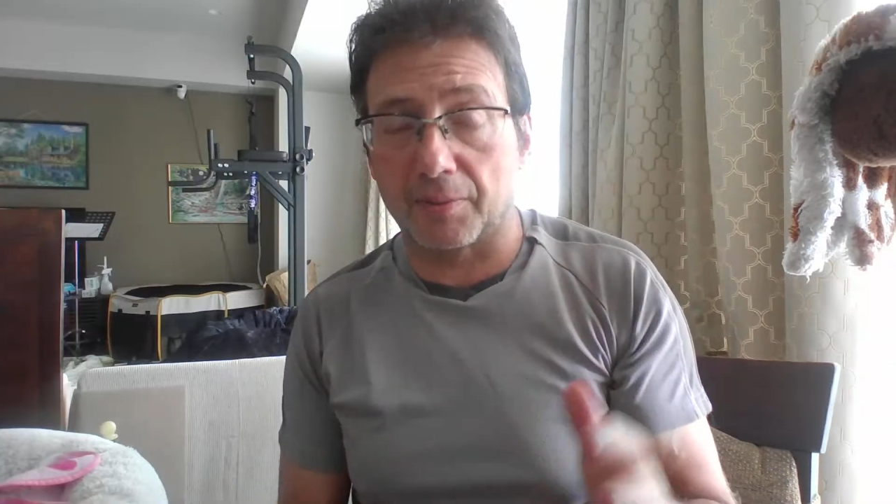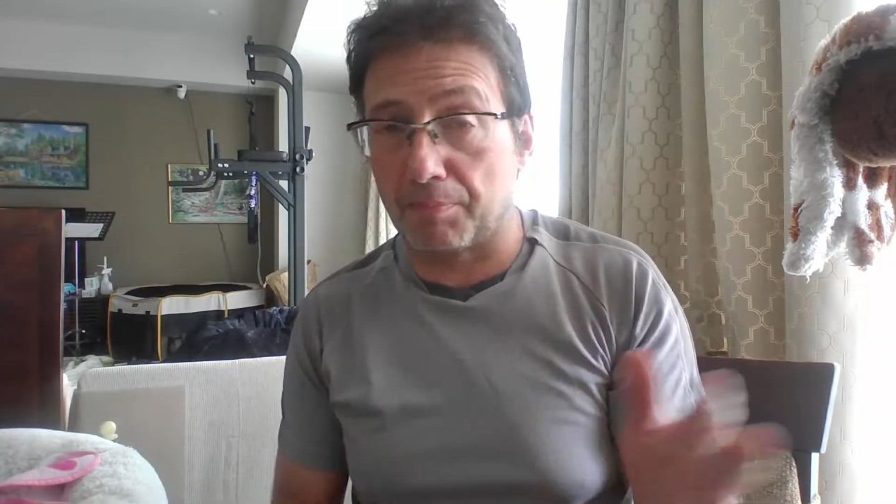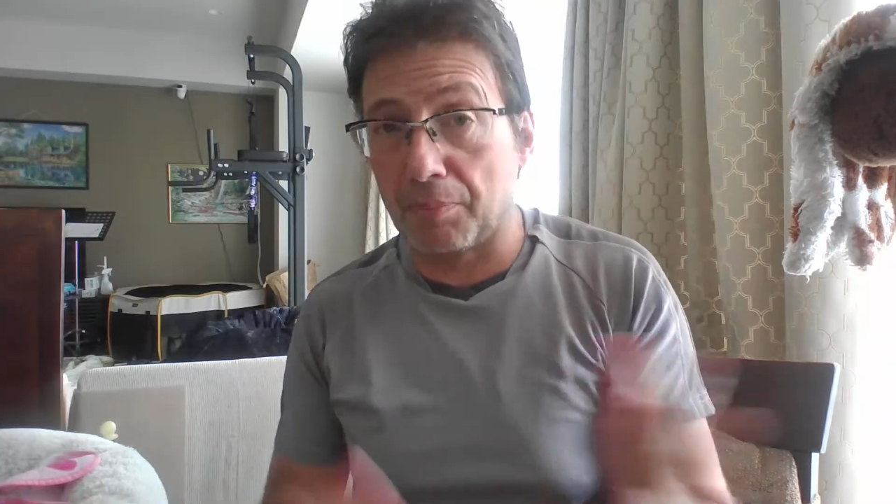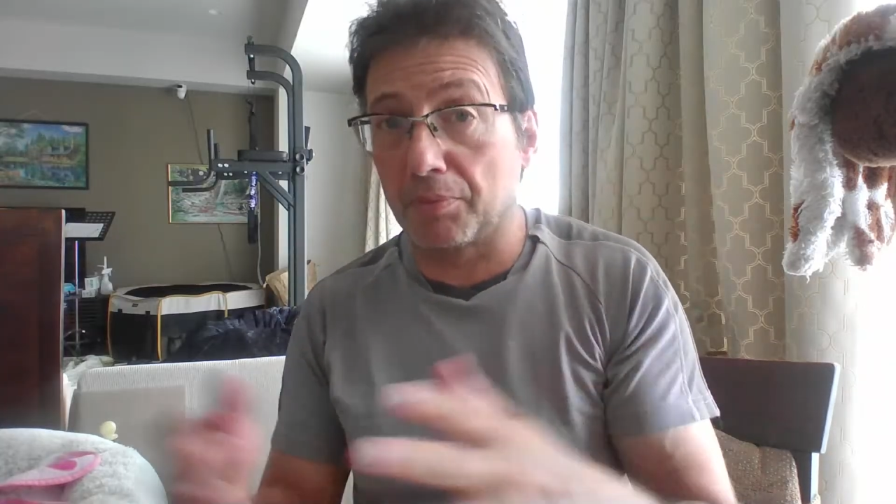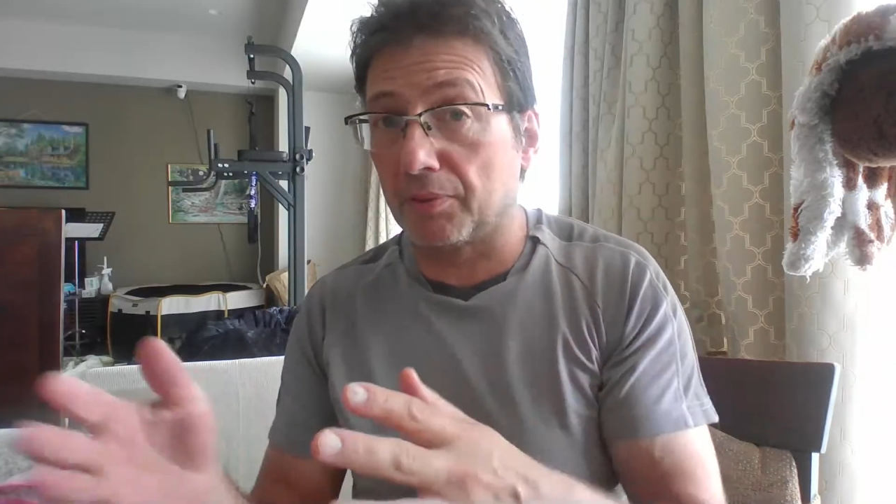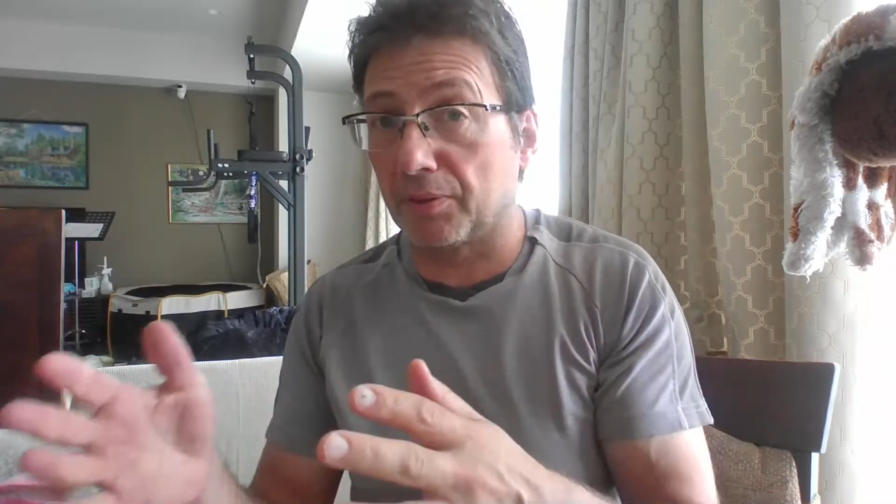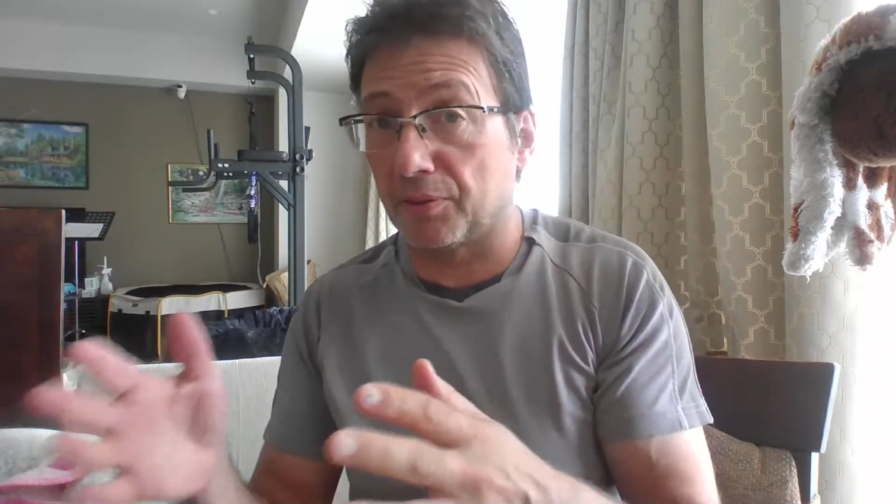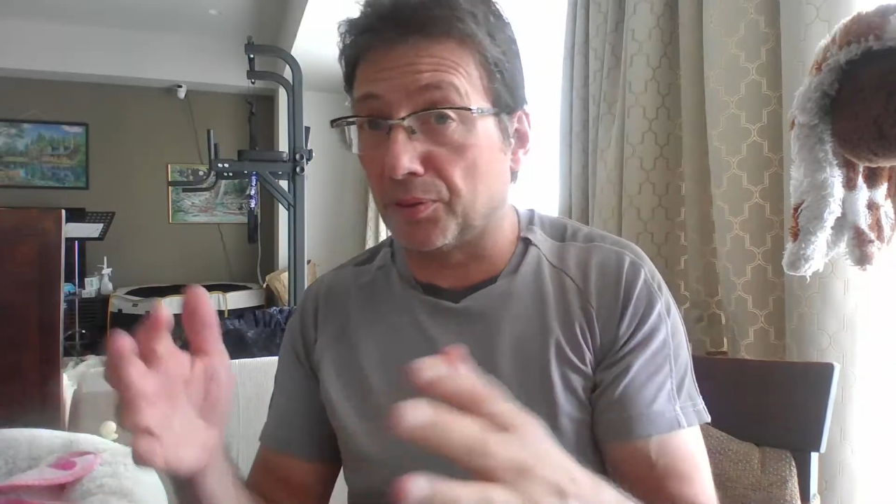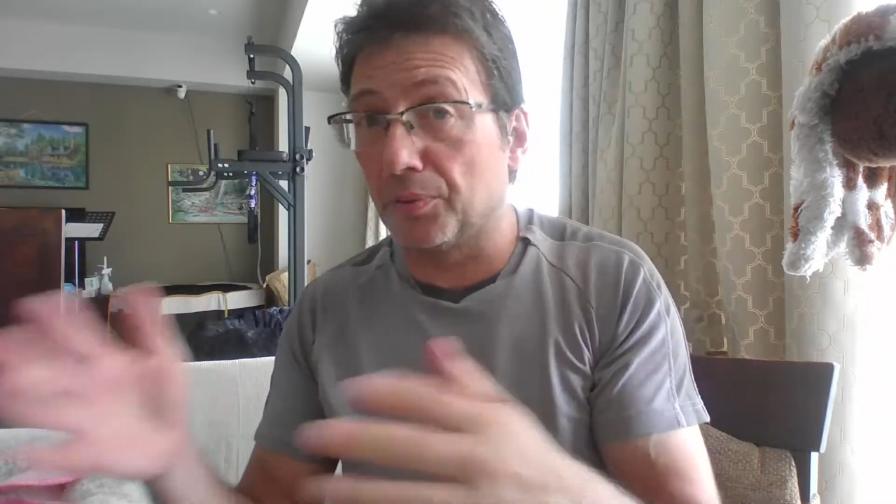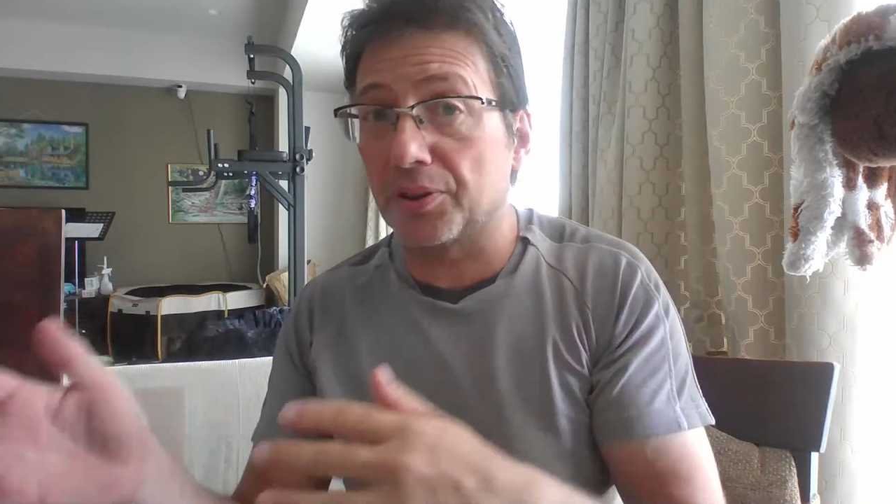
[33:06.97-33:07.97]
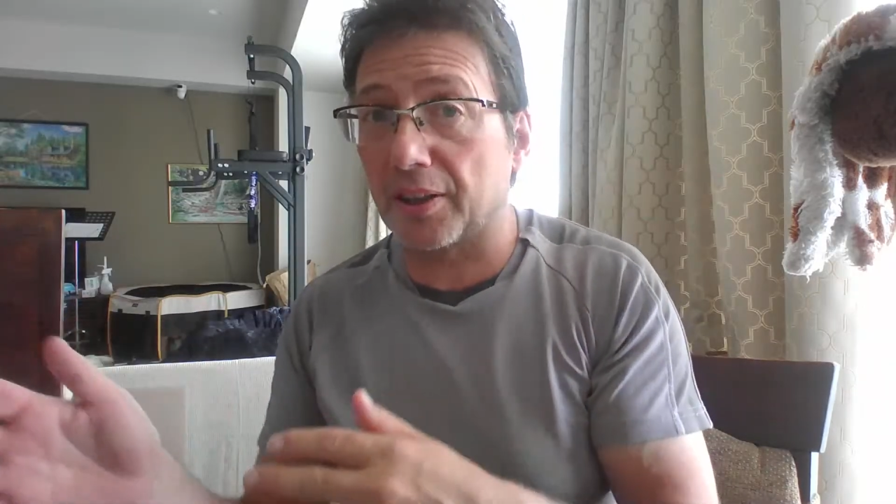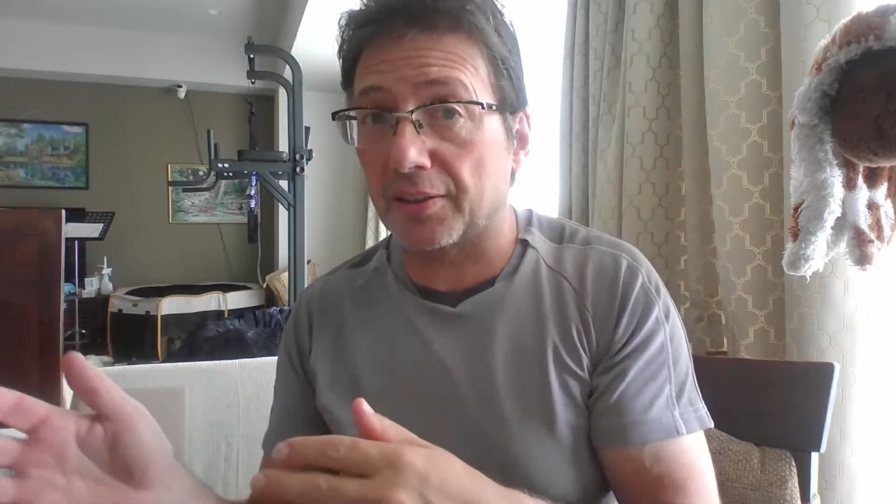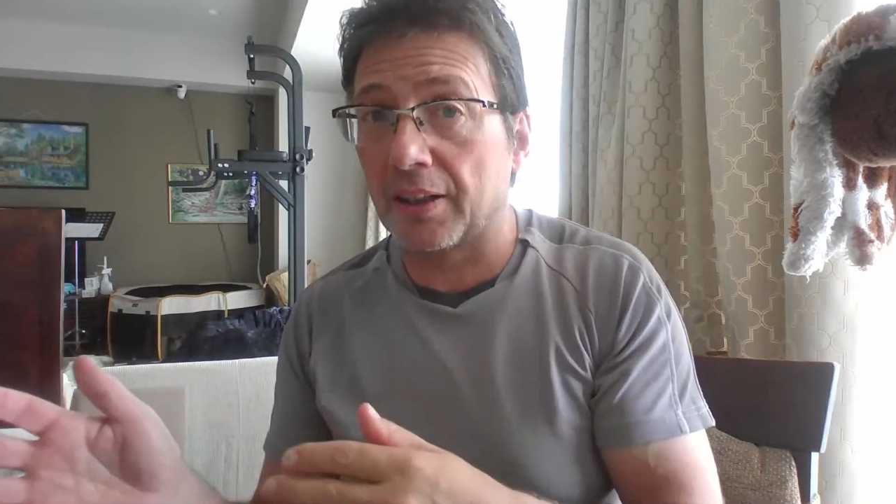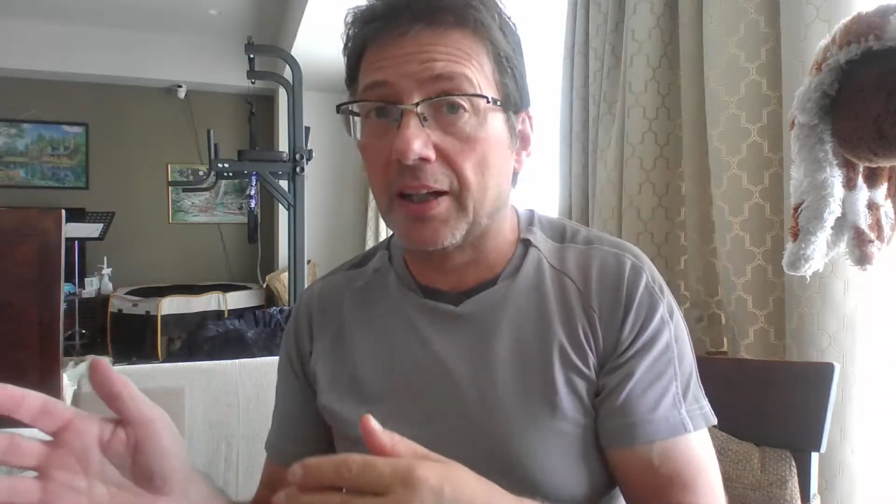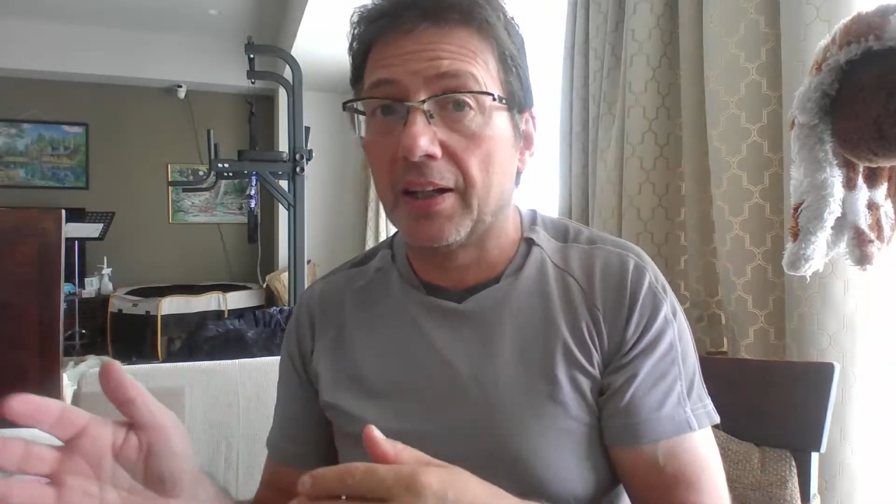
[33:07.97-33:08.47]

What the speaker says: And people will use that